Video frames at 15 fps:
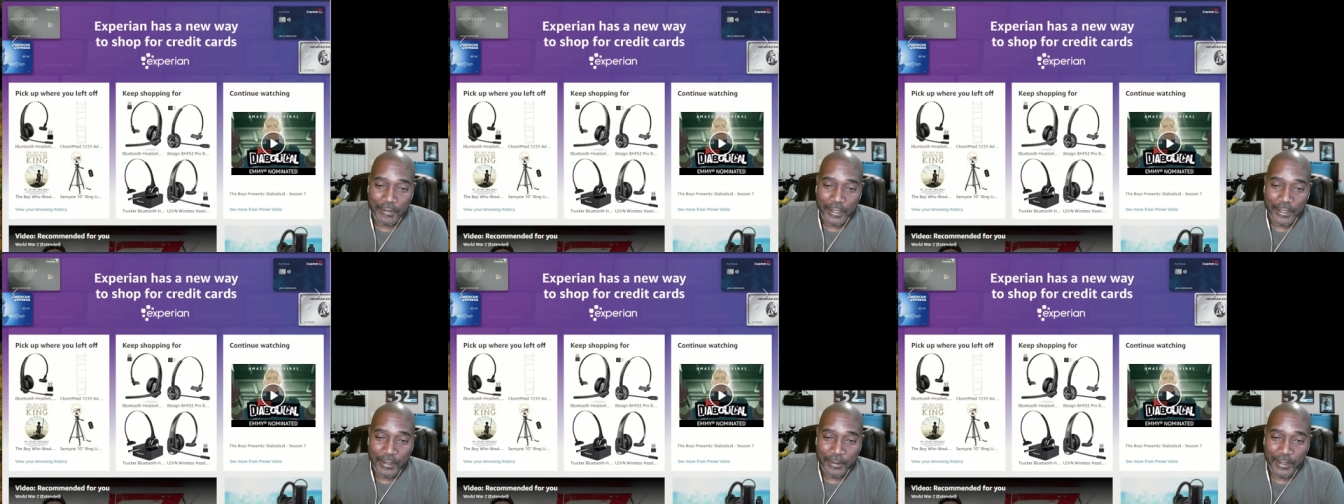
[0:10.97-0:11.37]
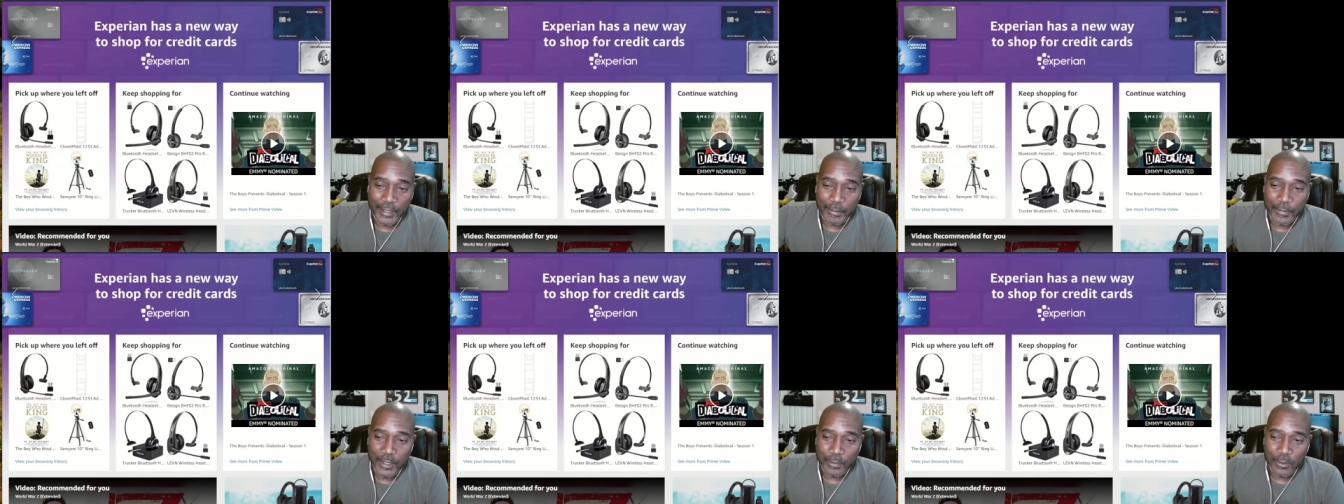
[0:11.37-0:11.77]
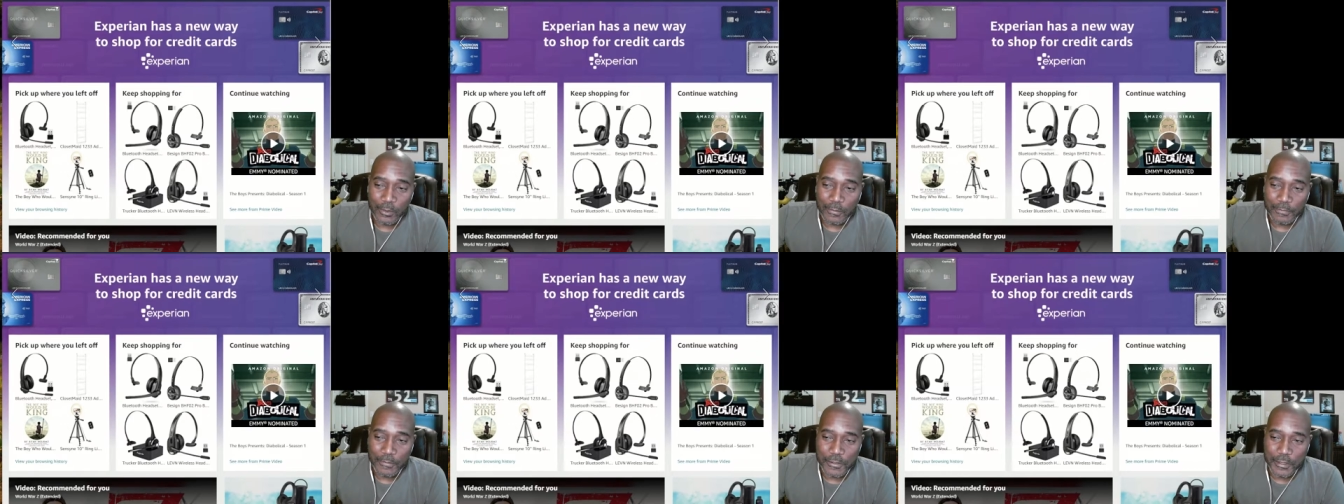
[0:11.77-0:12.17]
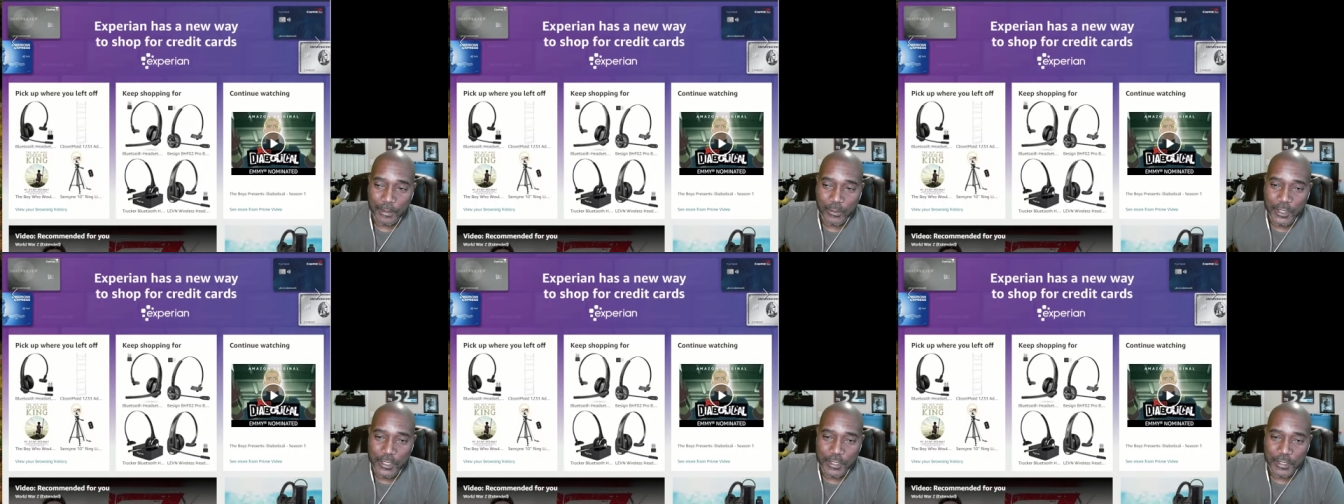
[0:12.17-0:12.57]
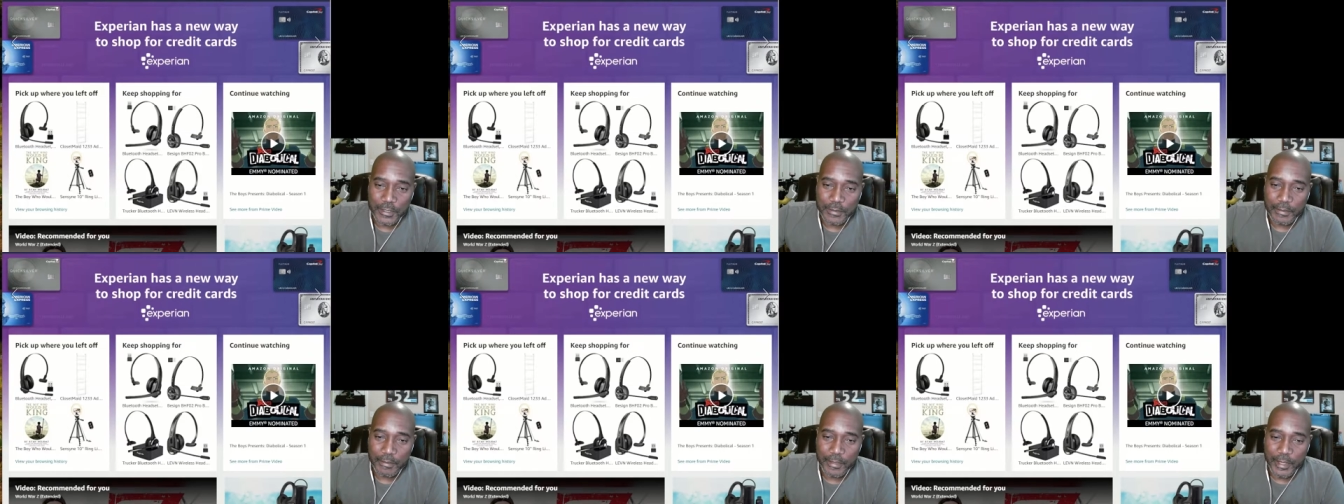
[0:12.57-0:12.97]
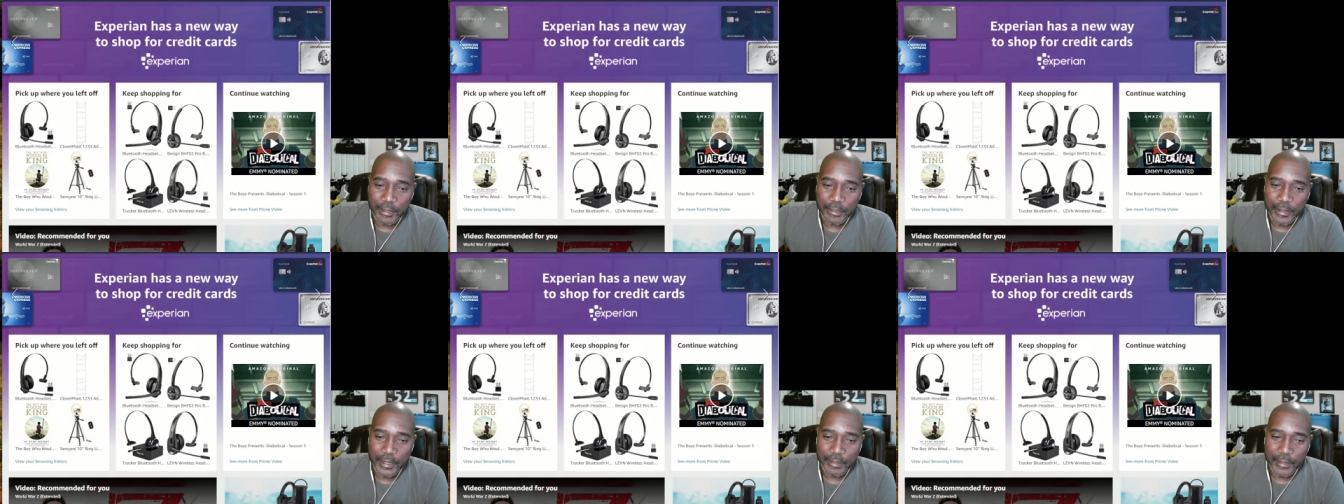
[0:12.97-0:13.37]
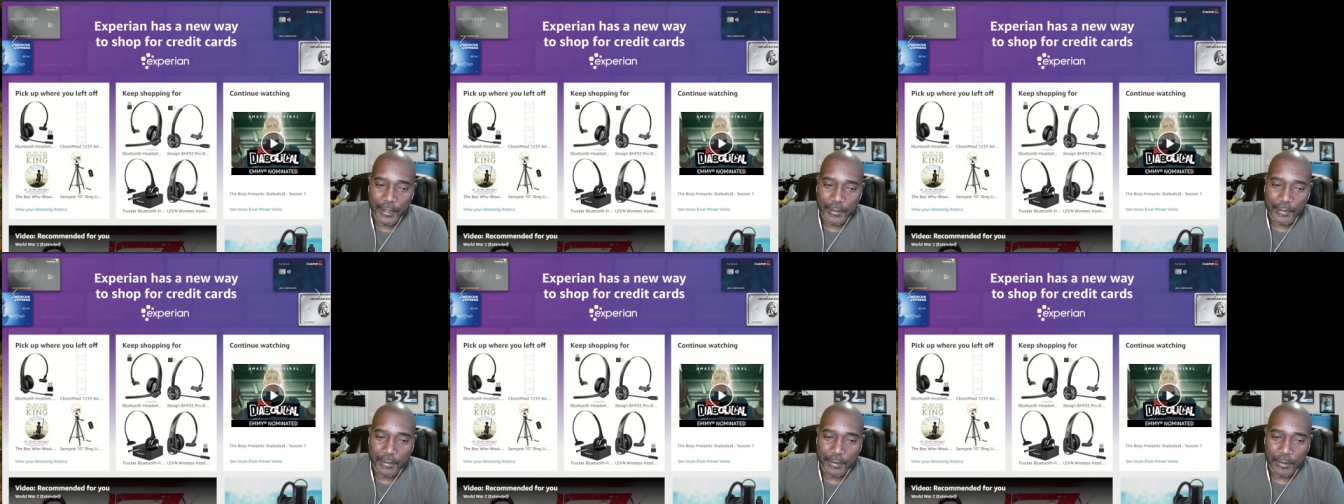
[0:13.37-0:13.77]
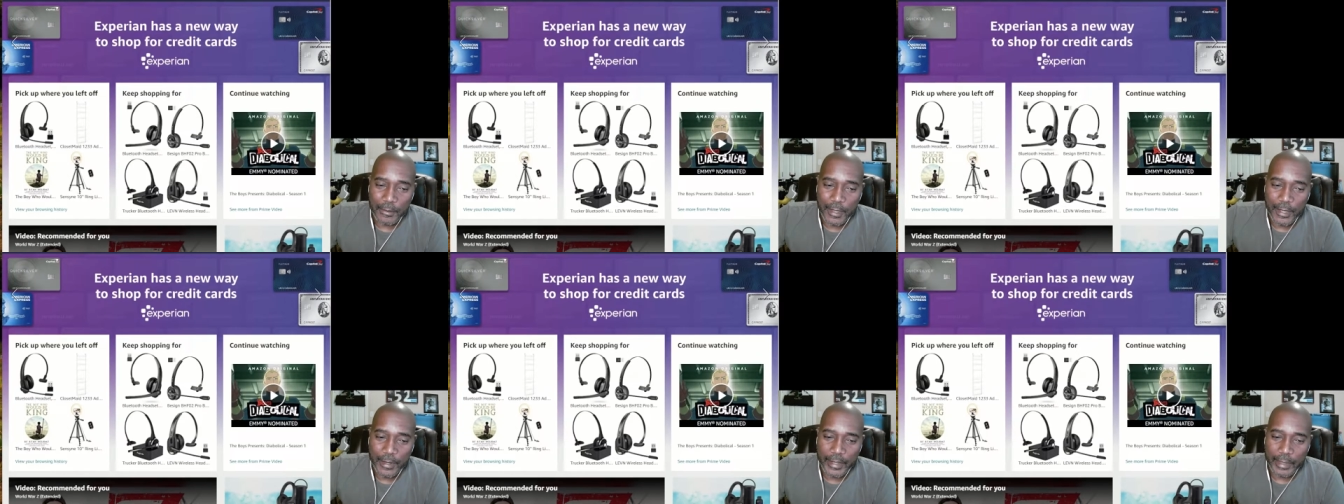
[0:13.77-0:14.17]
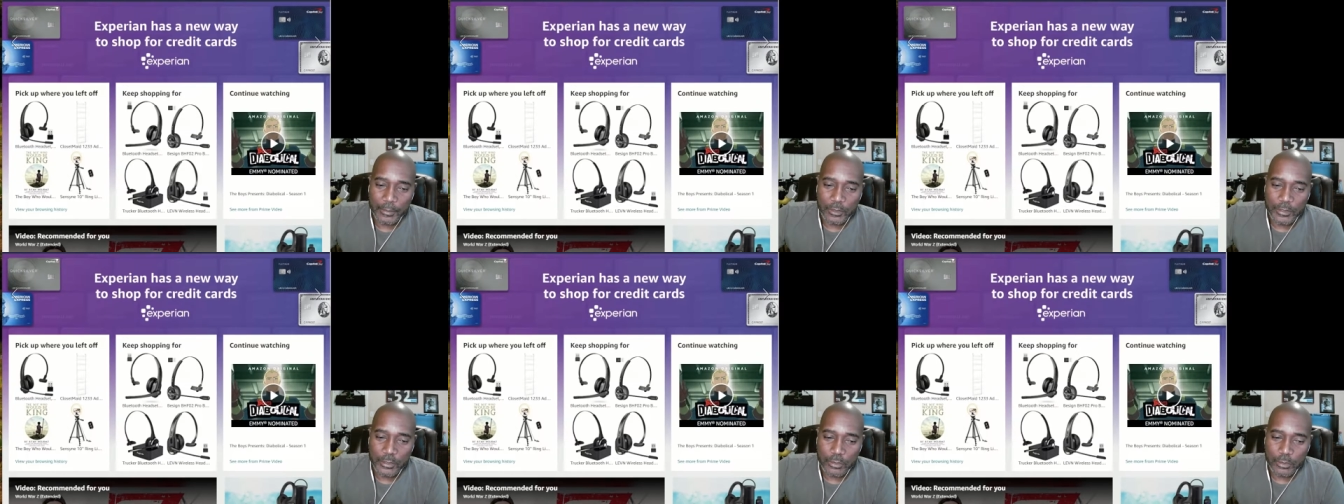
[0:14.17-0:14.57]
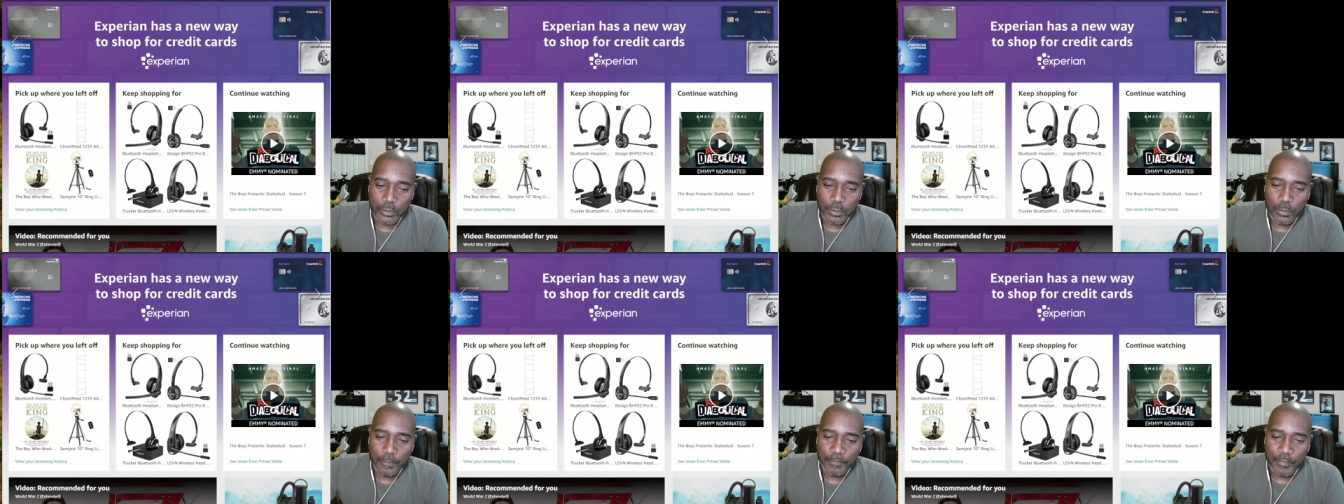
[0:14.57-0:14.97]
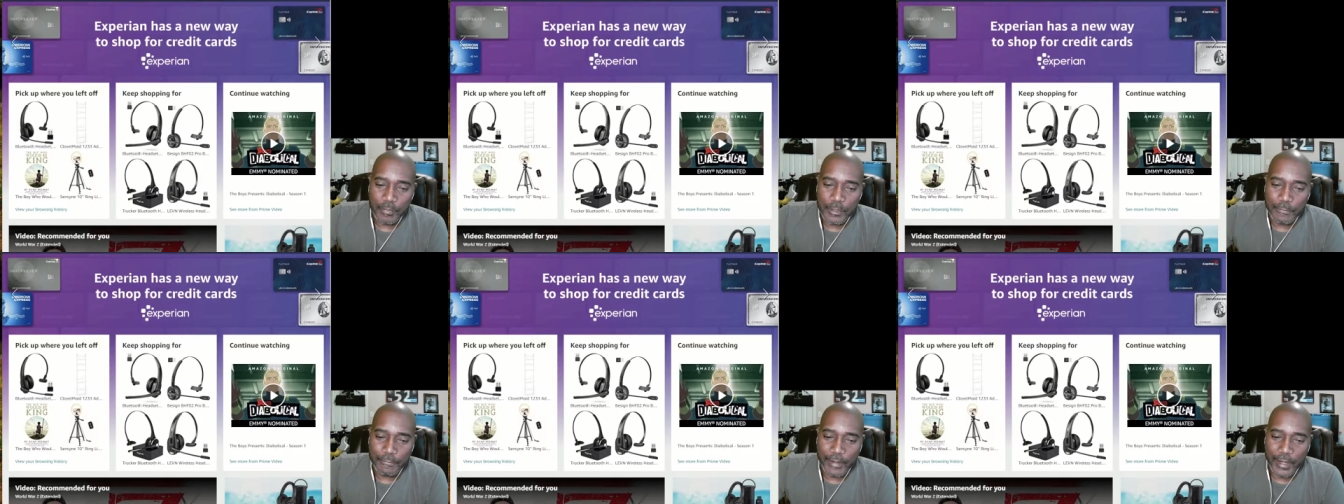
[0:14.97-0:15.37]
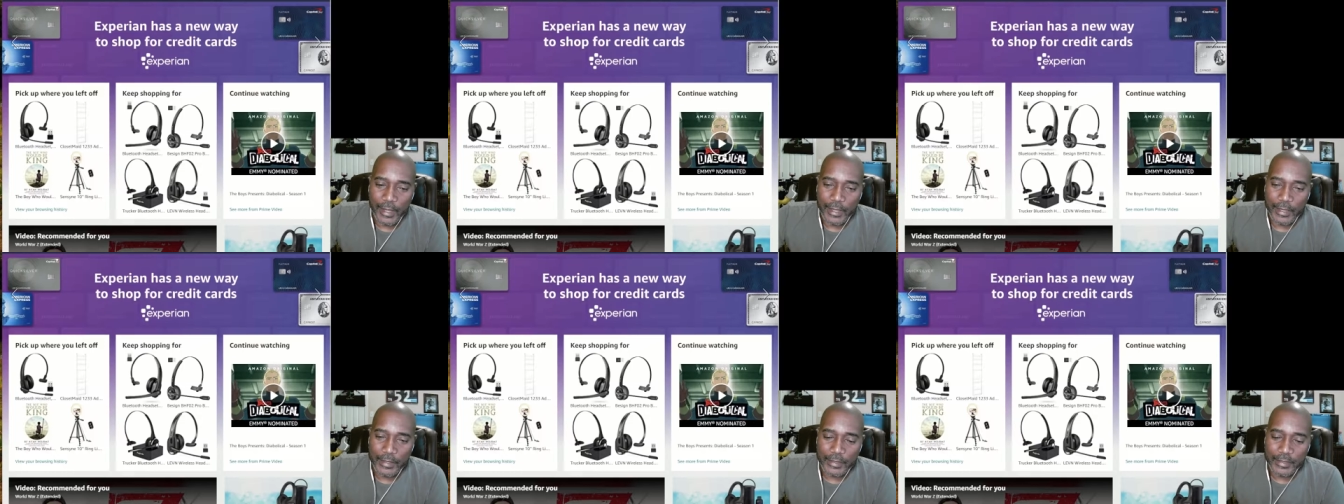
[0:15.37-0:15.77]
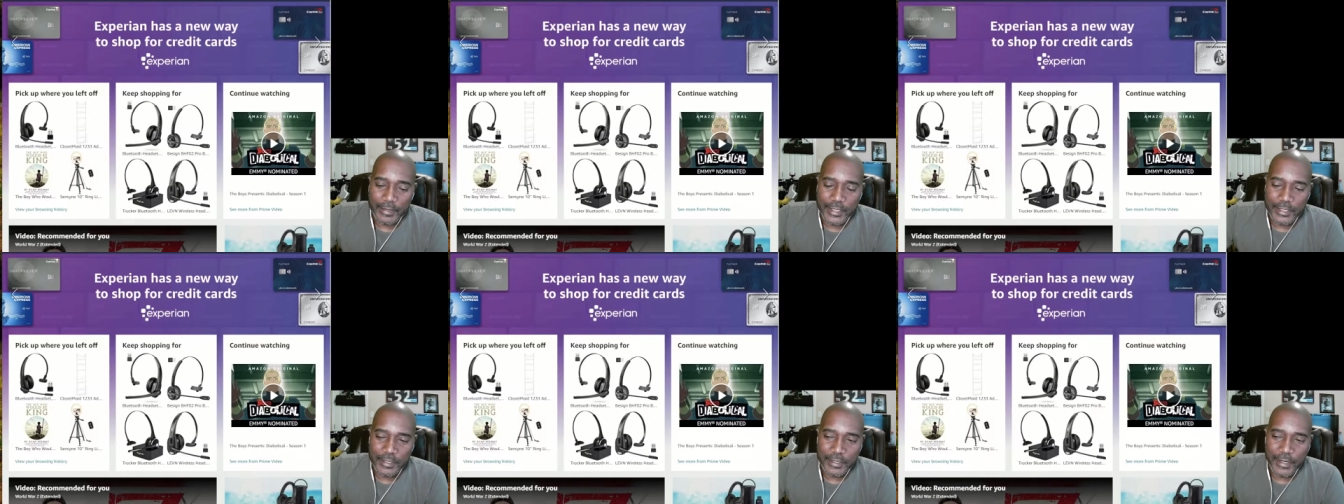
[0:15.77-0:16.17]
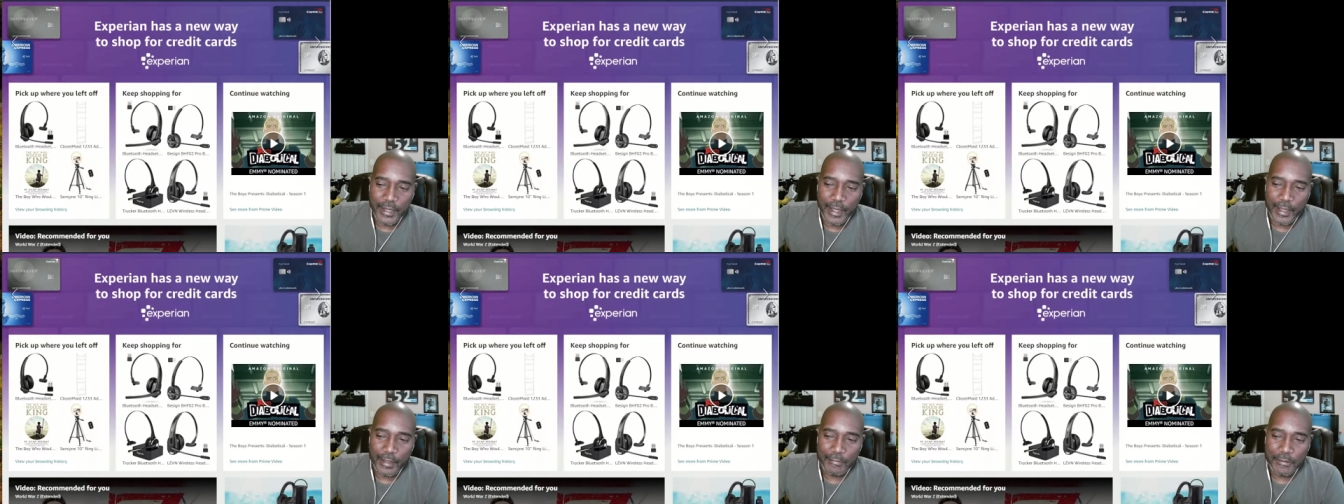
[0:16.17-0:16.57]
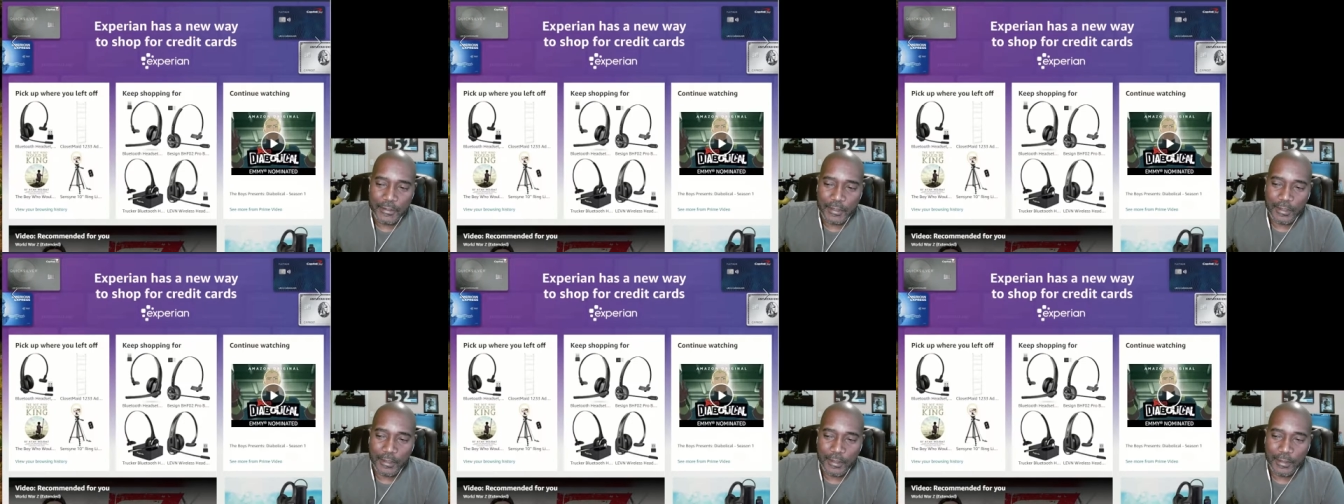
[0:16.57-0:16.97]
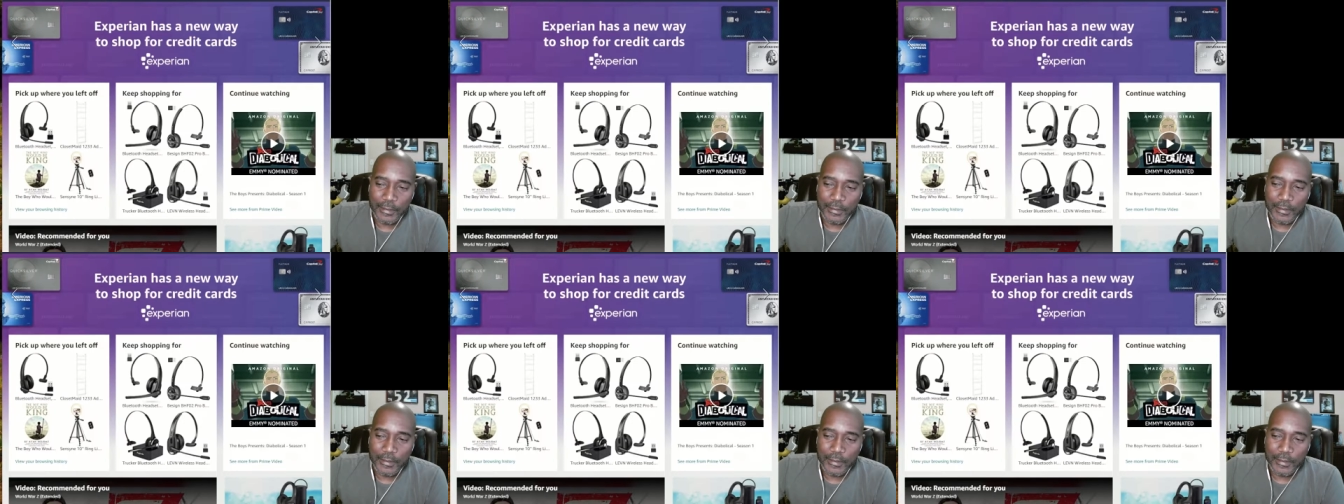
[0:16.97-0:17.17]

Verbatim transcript: And I know a lot of people, for some reason, they think that you're not able to find decent knives on